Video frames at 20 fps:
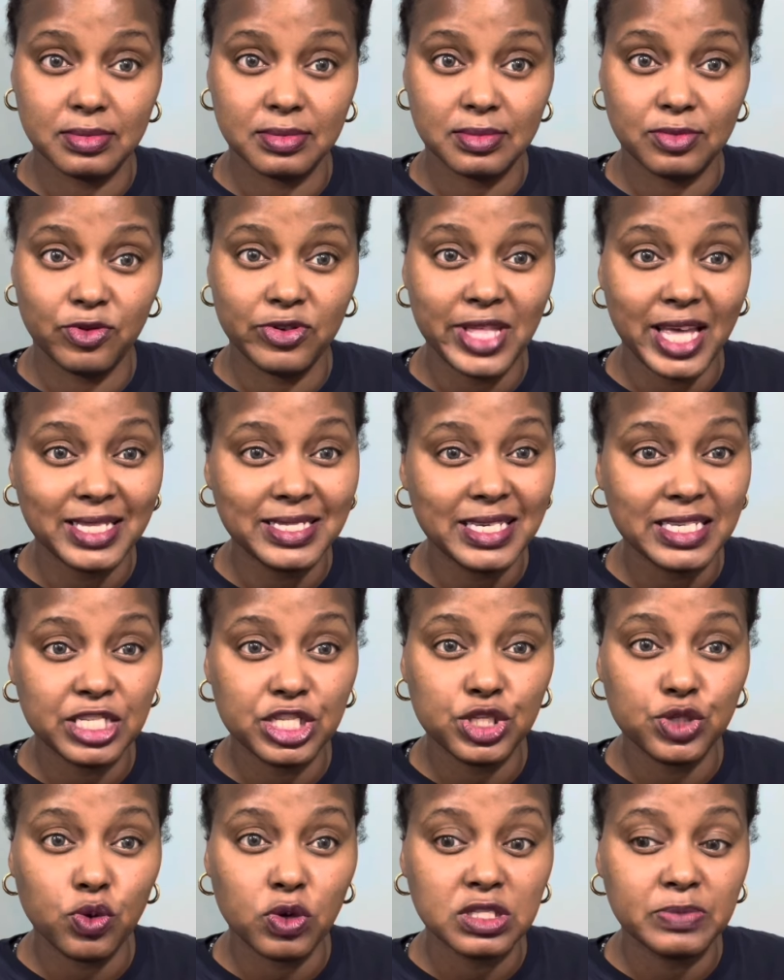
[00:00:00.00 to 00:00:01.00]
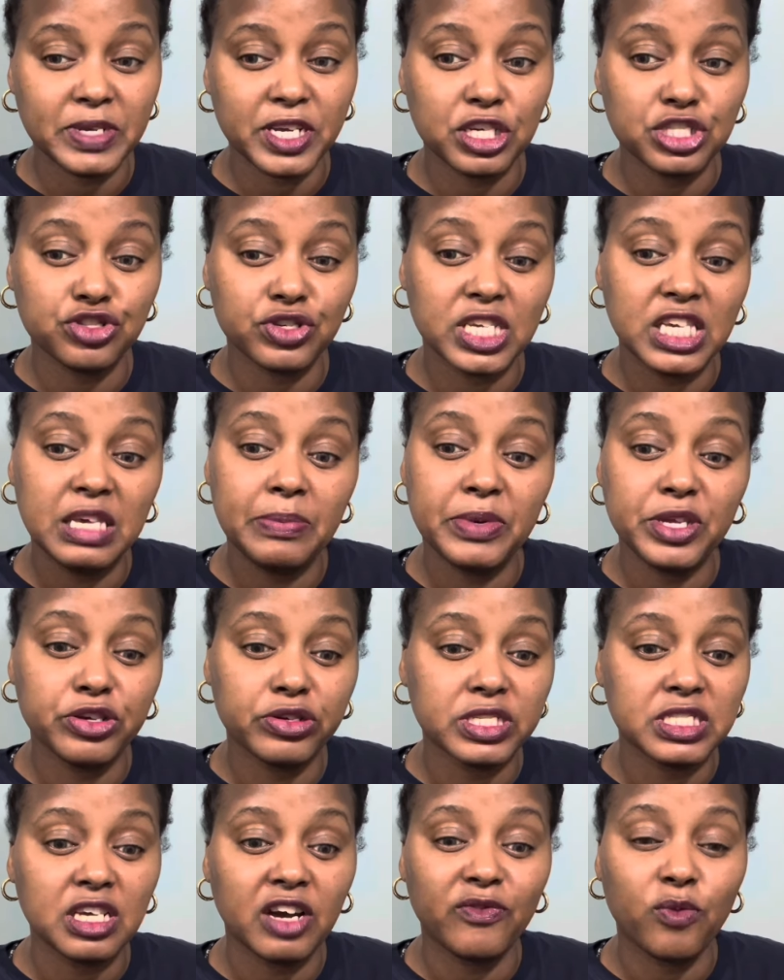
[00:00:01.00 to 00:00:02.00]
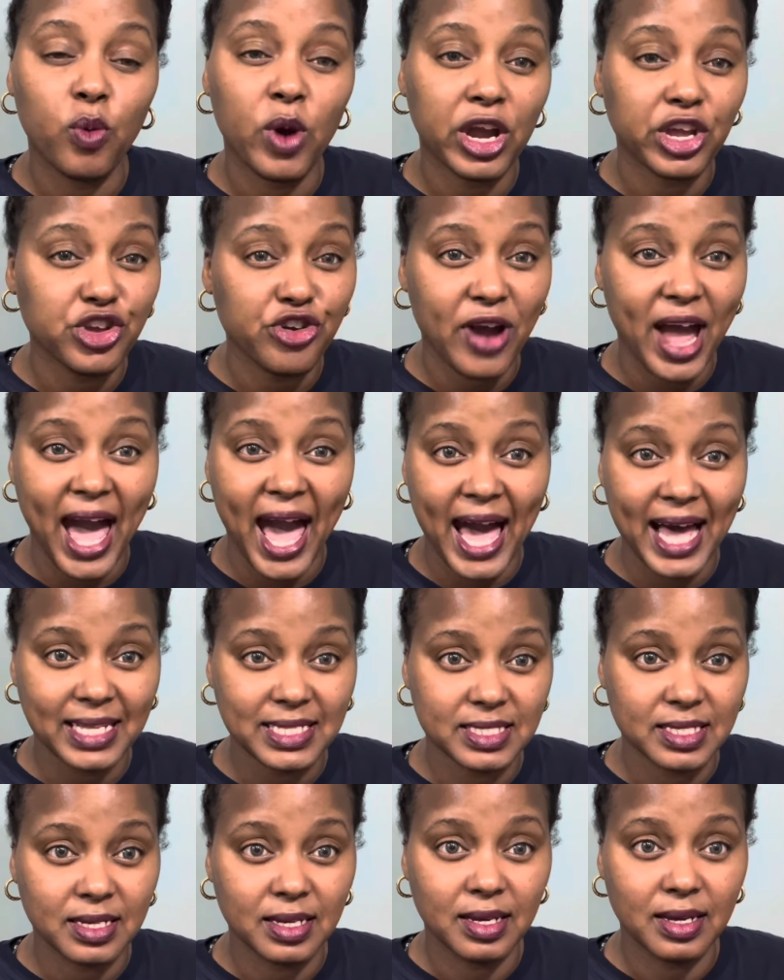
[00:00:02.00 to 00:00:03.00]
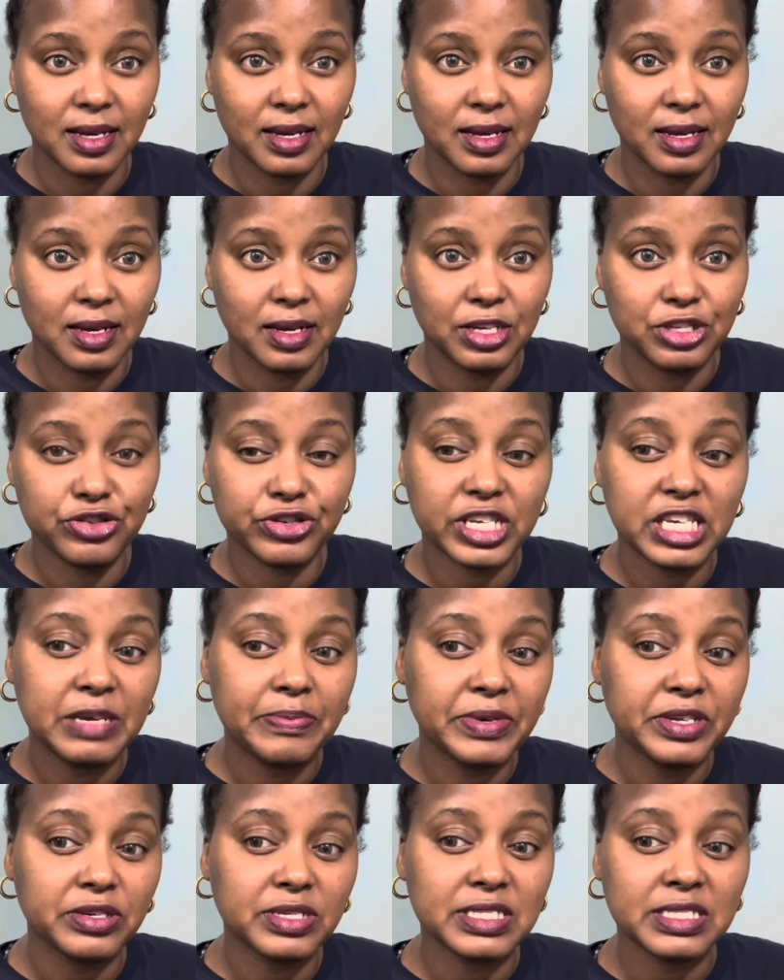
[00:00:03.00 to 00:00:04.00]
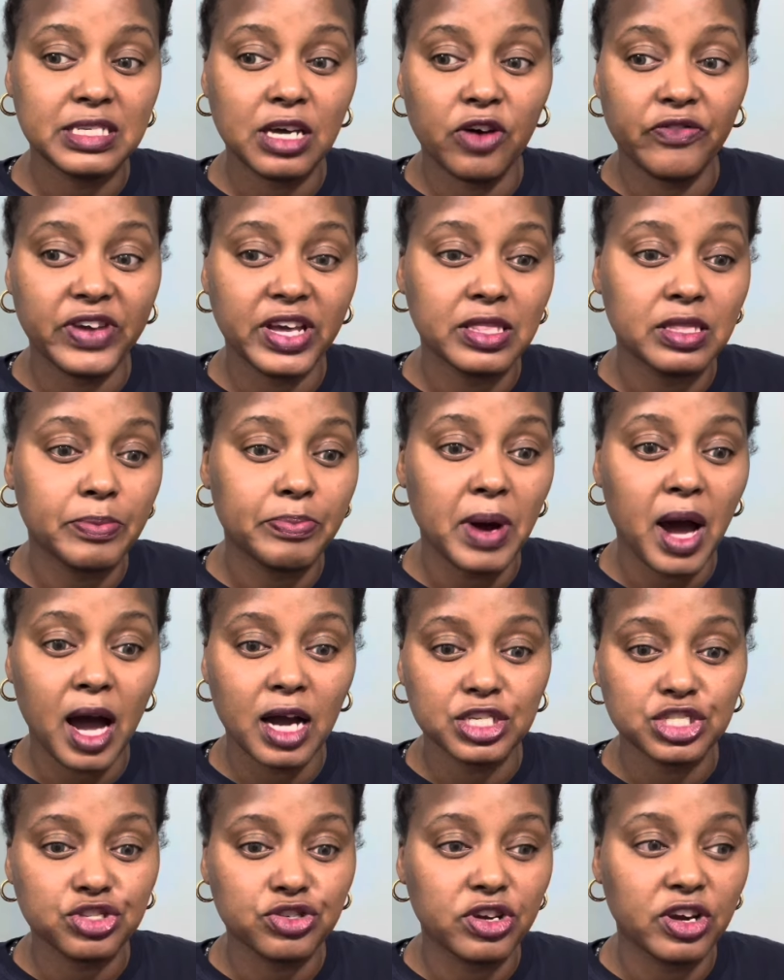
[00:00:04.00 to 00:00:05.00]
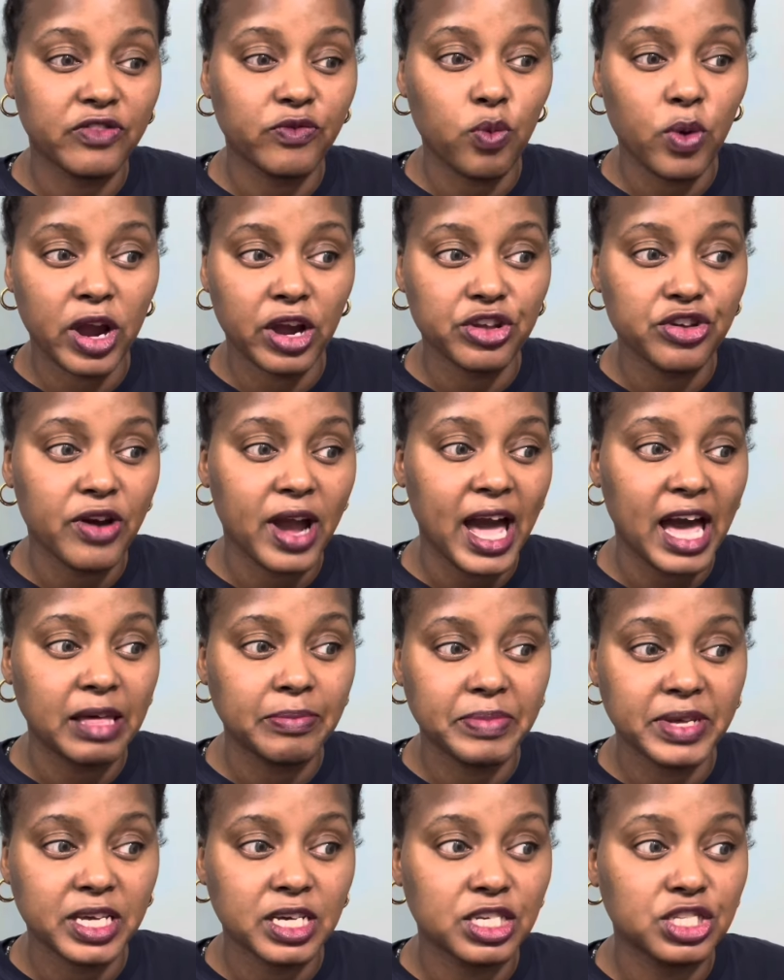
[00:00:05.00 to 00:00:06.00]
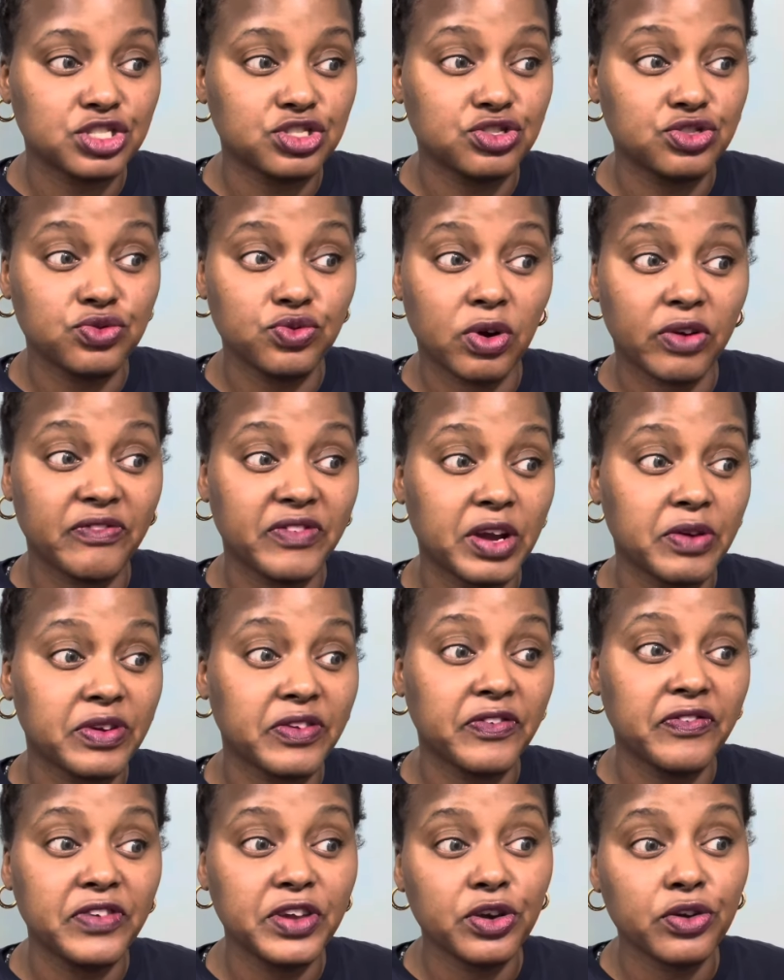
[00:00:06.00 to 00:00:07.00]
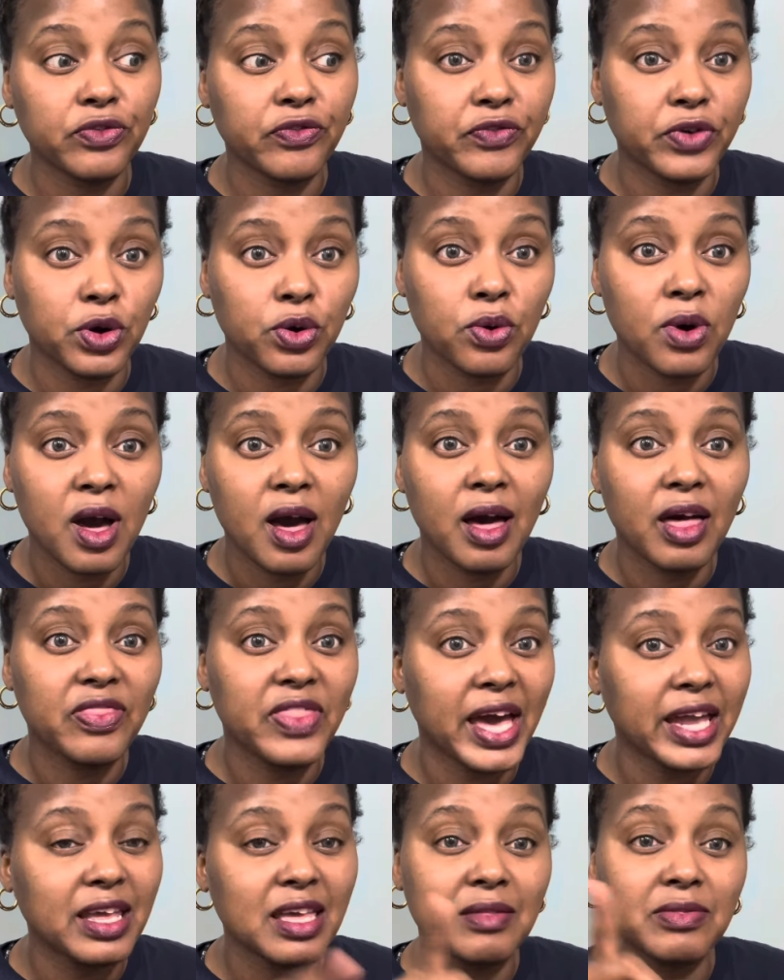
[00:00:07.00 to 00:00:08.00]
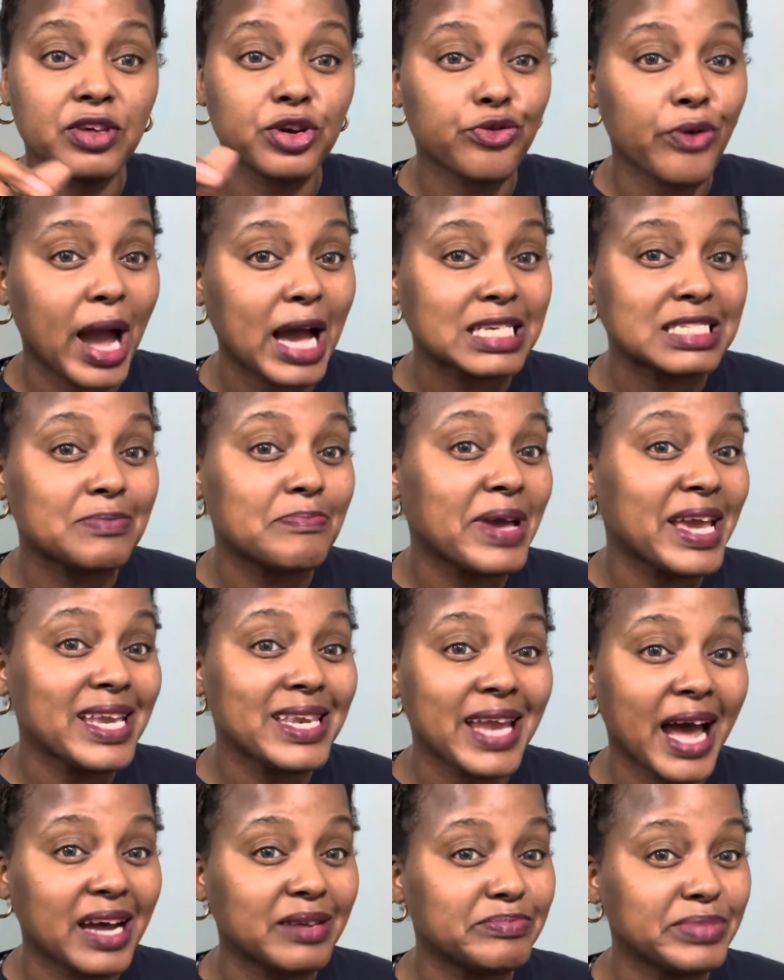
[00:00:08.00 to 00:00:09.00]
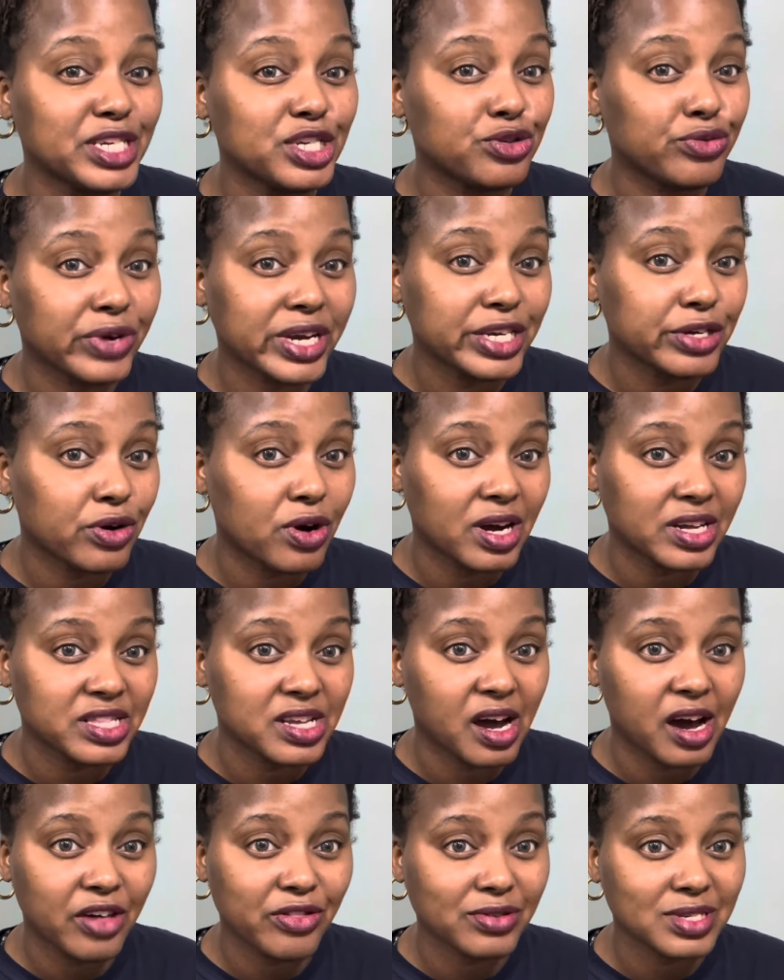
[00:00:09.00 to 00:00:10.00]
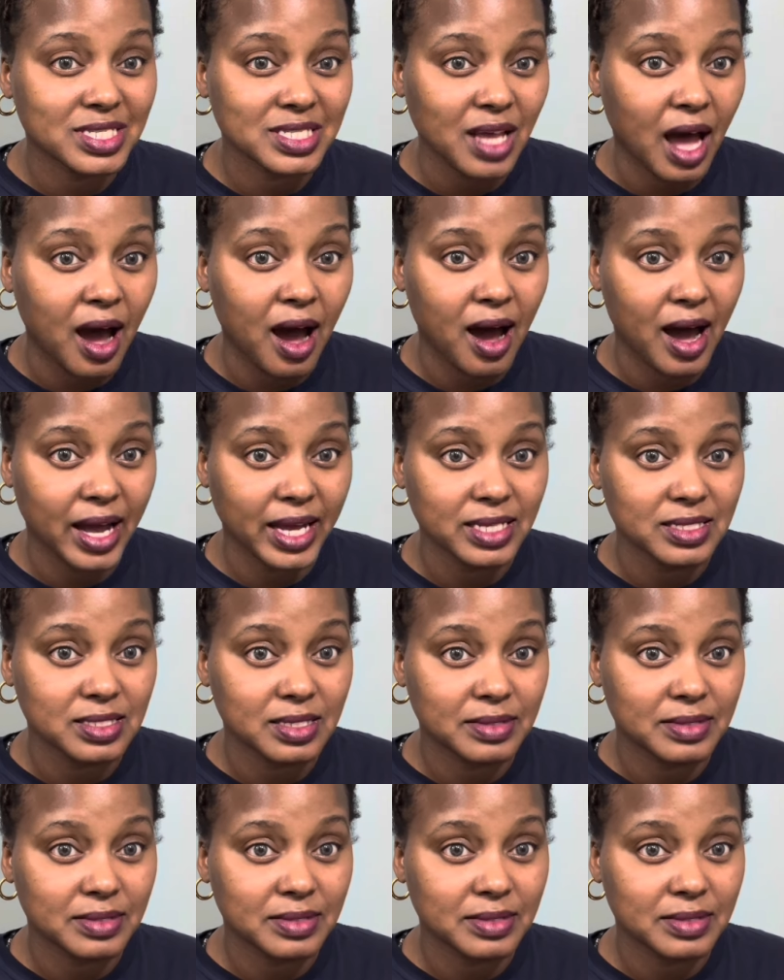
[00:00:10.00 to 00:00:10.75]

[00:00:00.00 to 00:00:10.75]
with that Six of Swords, because you're keeping yourself where you're at. You're keeping yourself in the posture of where you're at because you are very fearful that the grass may not be greener on the other side.